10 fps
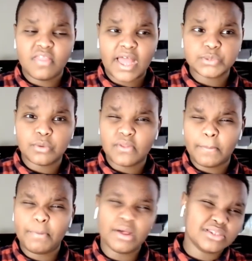That's where they're
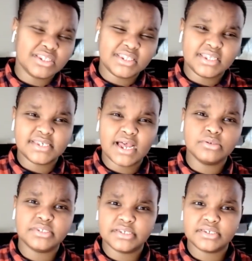building these
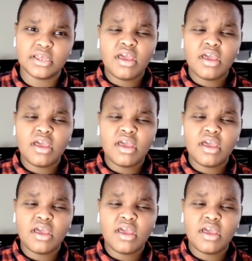houses.